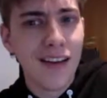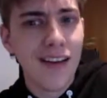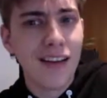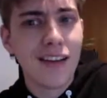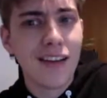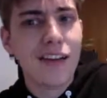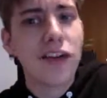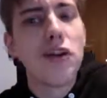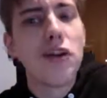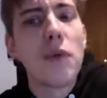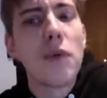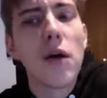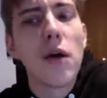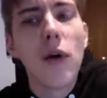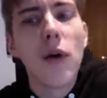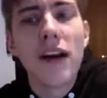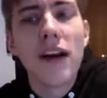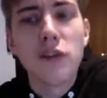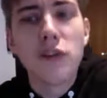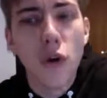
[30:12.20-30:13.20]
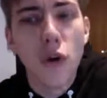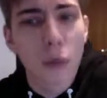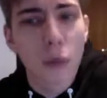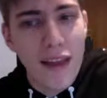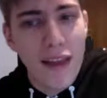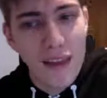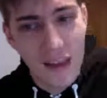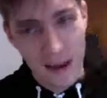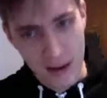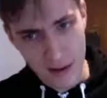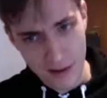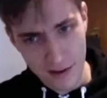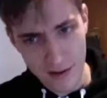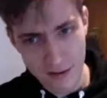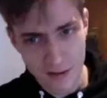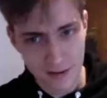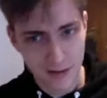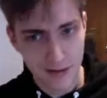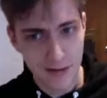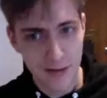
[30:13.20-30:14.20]
that you might wear to a wedding
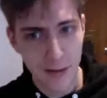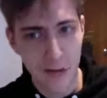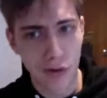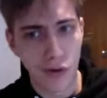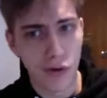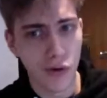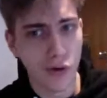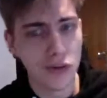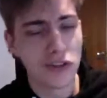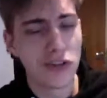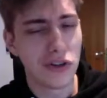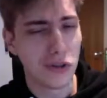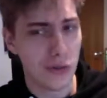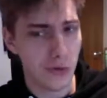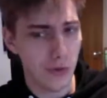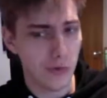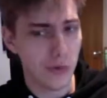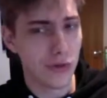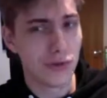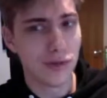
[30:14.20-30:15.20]
or to